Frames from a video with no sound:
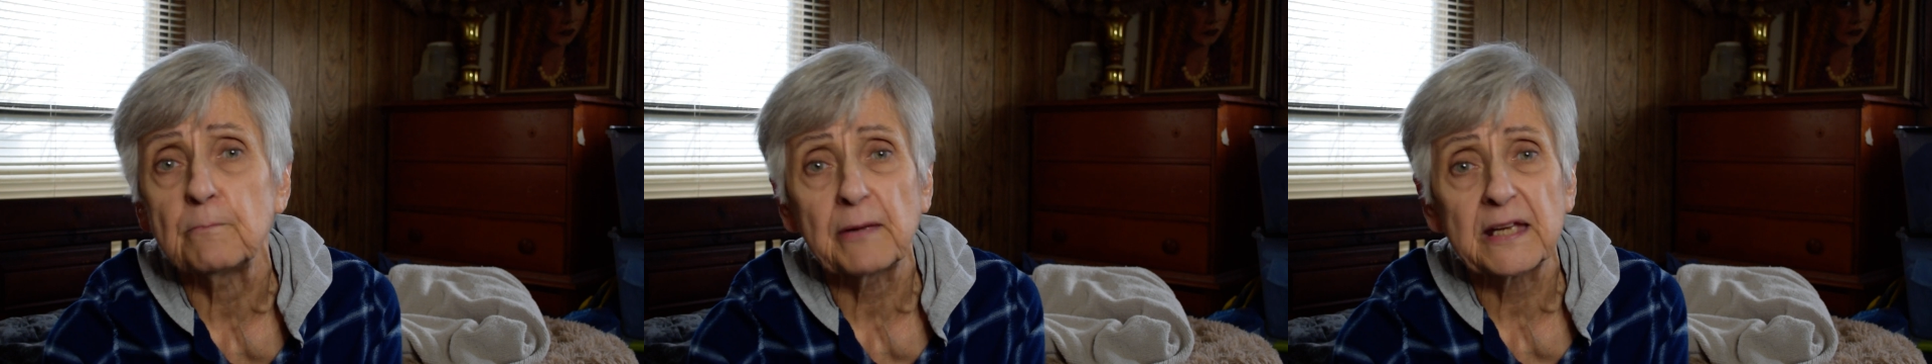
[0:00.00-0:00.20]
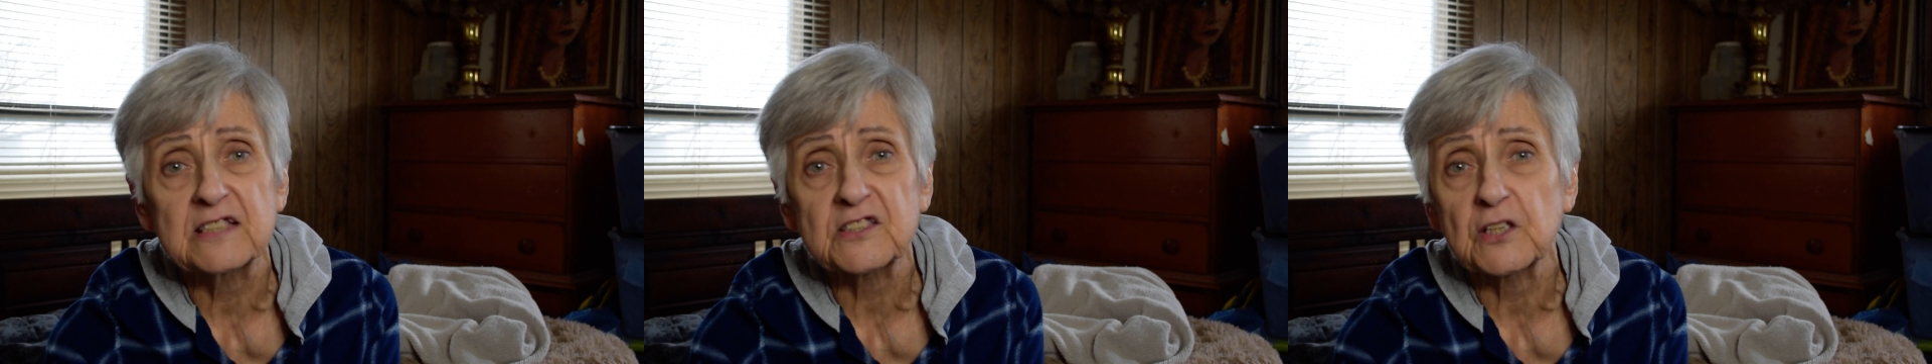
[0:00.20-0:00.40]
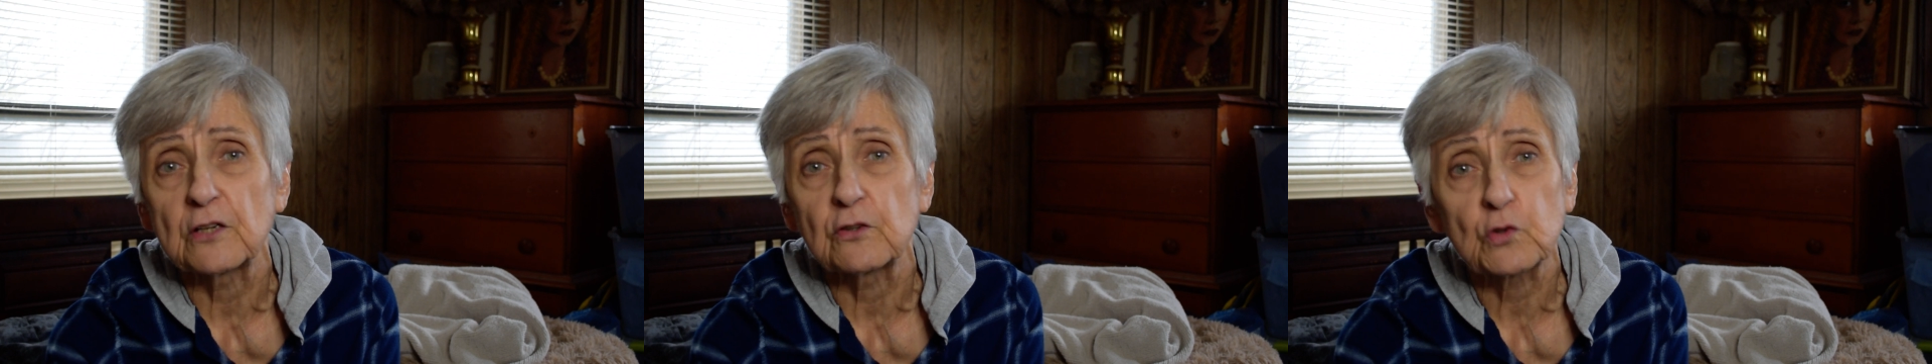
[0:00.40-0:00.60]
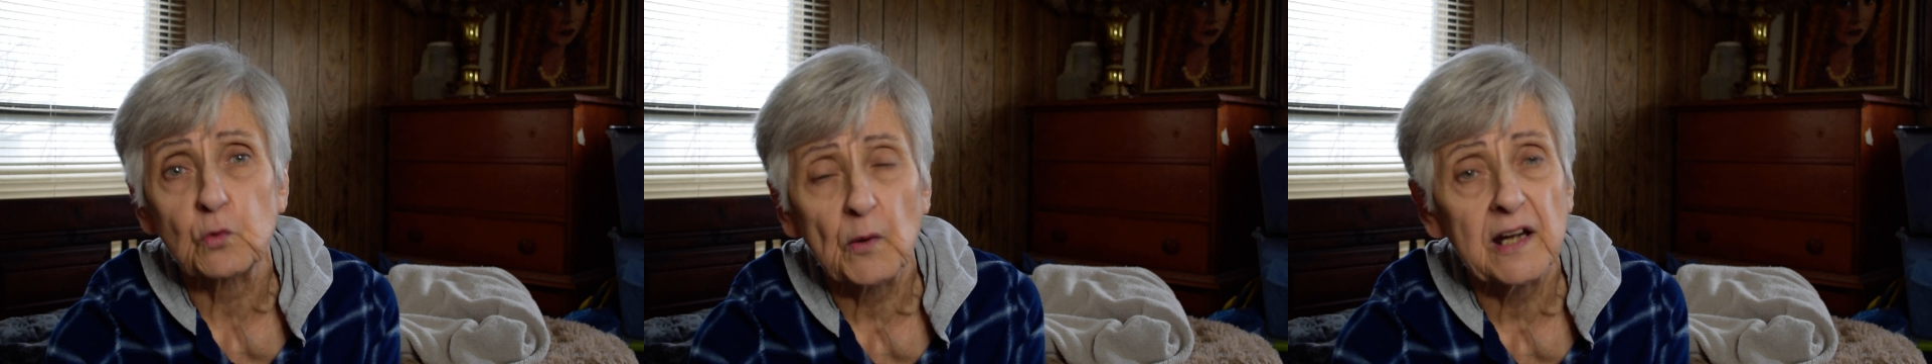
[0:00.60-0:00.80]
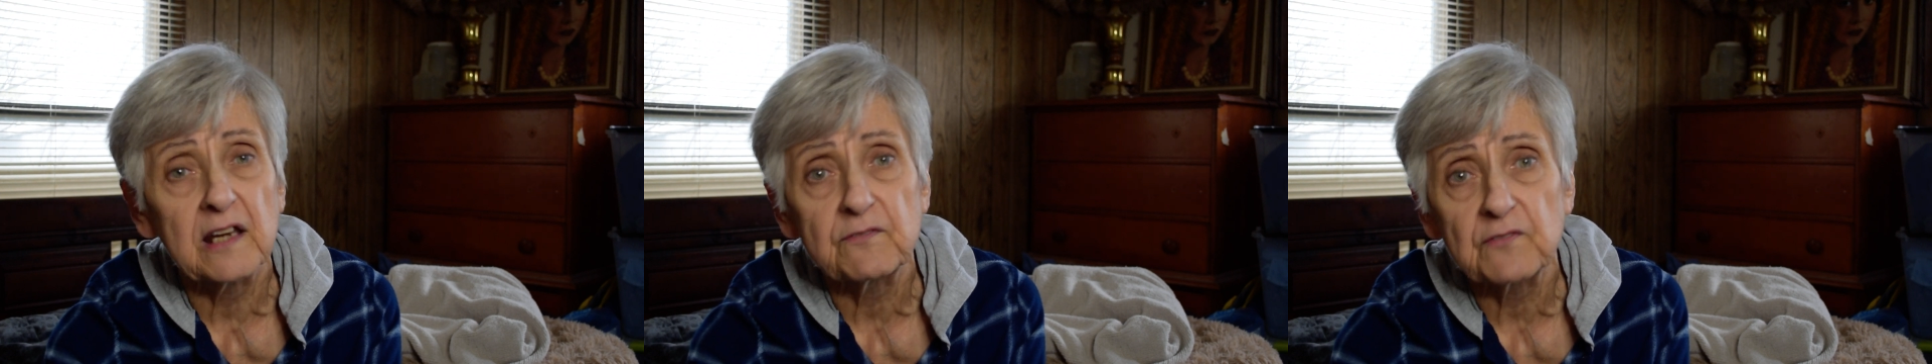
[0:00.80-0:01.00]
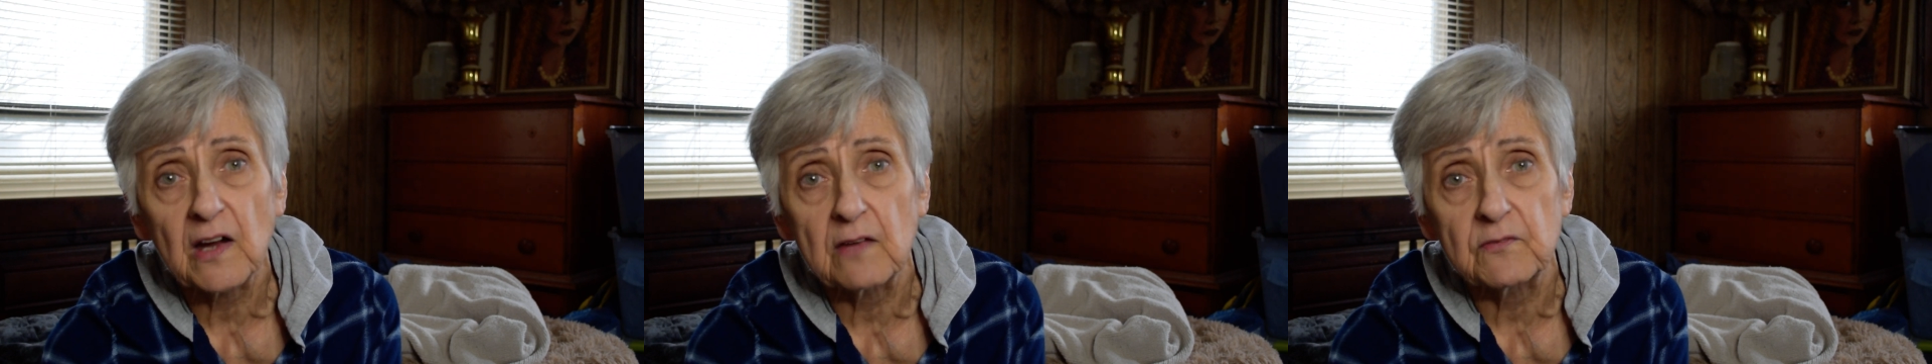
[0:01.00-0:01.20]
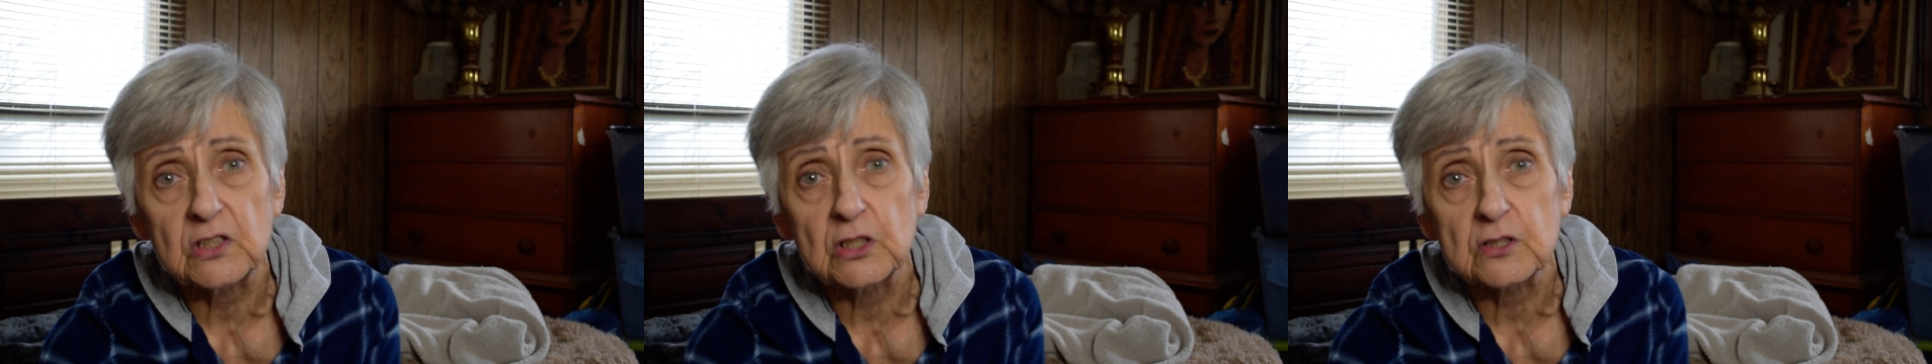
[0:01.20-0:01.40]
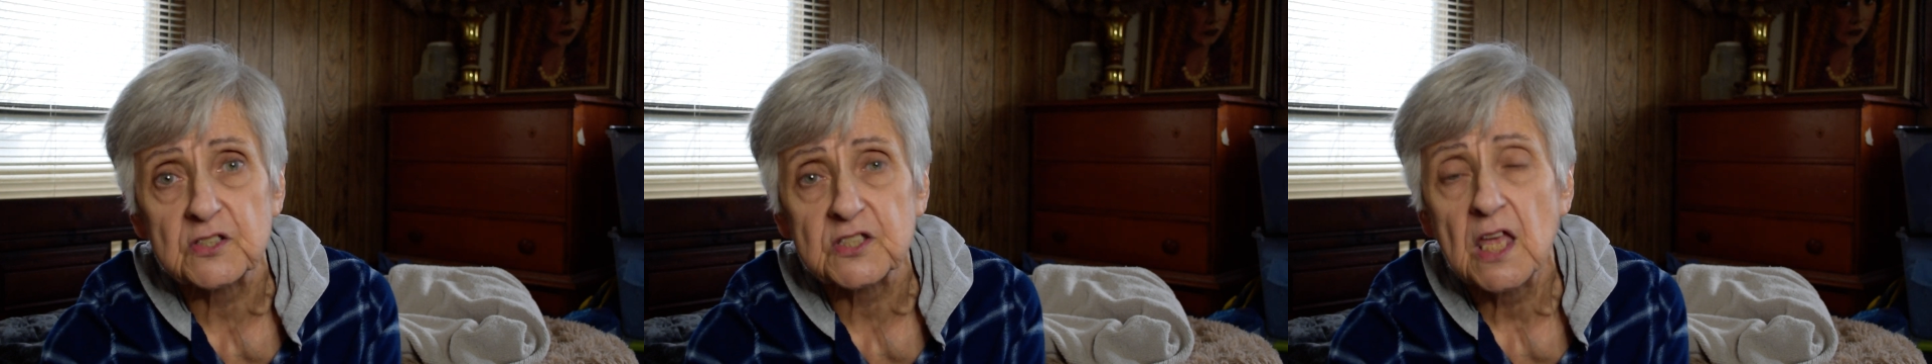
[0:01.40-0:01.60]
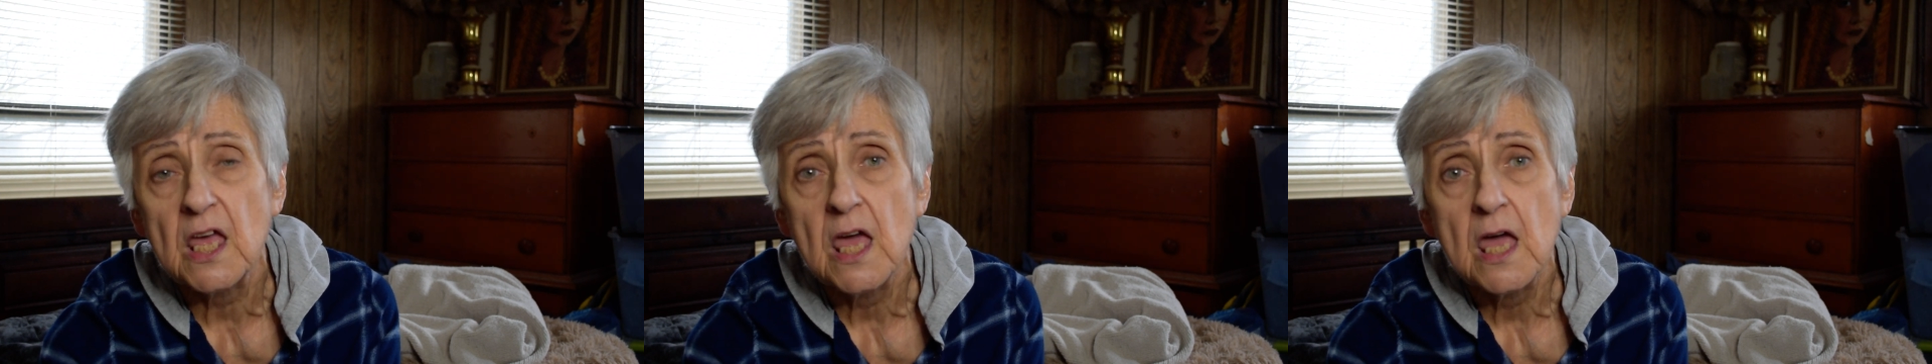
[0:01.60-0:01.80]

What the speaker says: based on 25 years